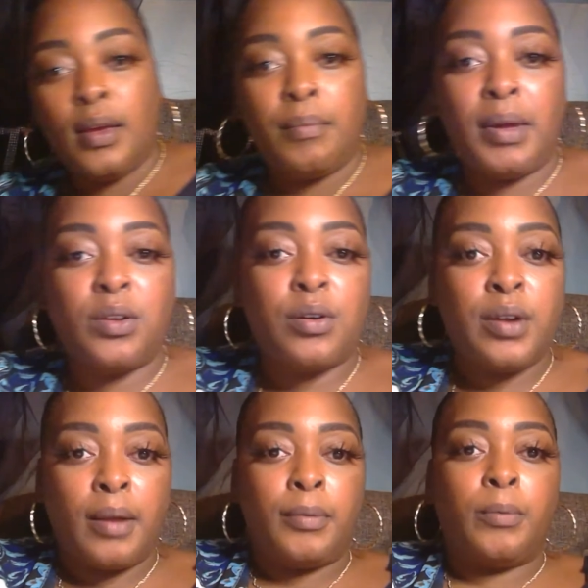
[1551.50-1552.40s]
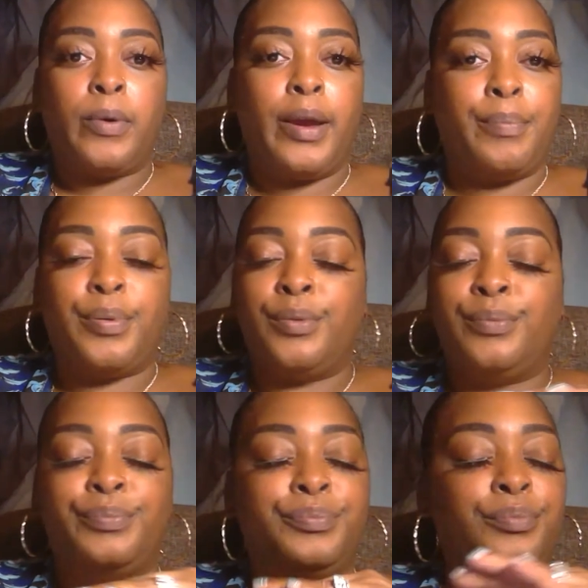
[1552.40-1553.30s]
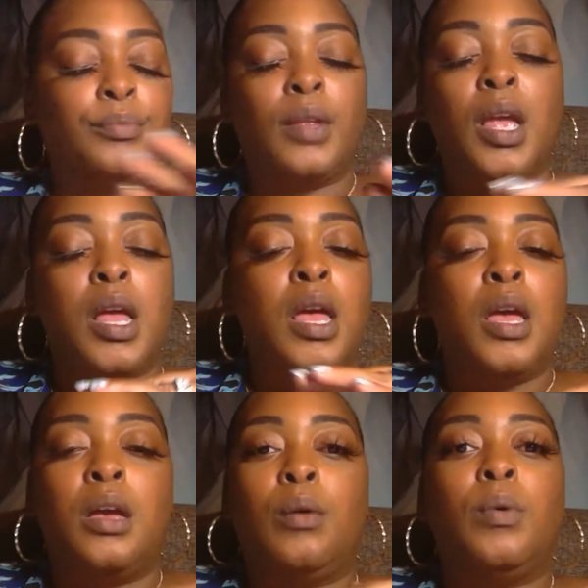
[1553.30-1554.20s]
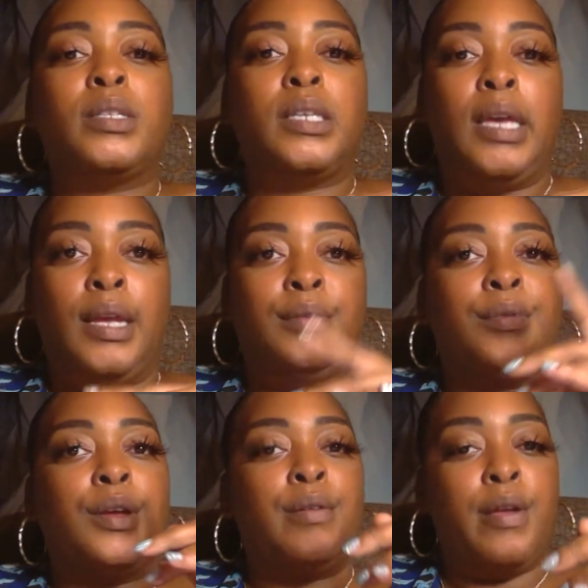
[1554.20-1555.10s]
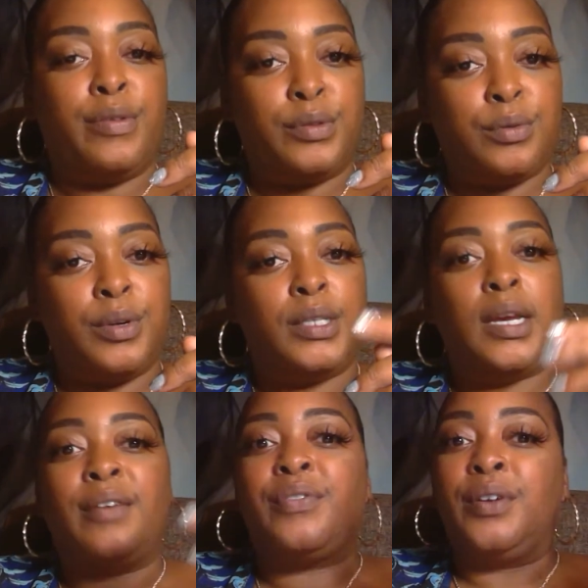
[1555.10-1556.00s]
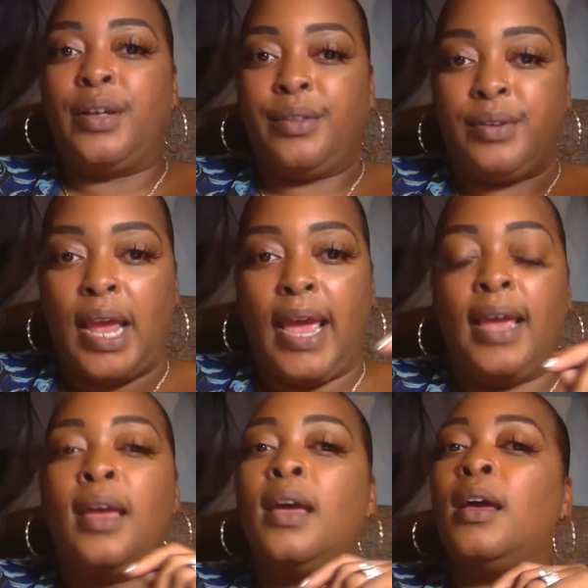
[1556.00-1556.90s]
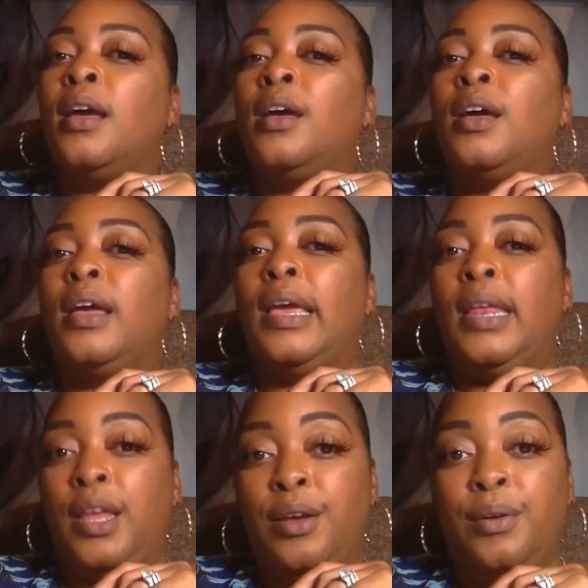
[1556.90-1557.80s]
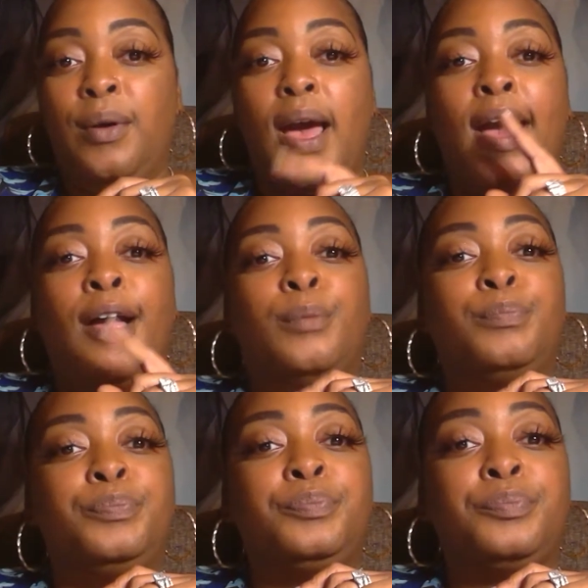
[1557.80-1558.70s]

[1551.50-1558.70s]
My daughter named him Crip. Once again, another story time for another day. Anywho,